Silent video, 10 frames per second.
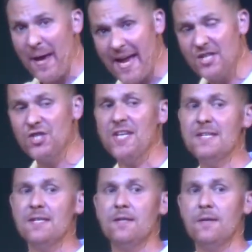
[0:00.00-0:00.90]

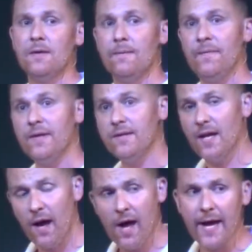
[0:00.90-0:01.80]
patient and
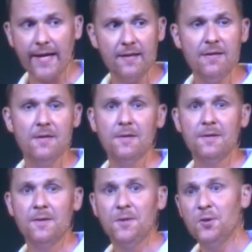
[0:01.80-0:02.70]
kind
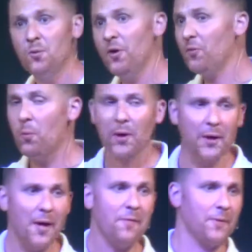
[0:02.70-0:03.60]
with one
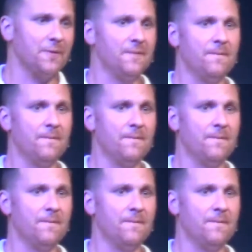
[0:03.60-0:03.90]
another,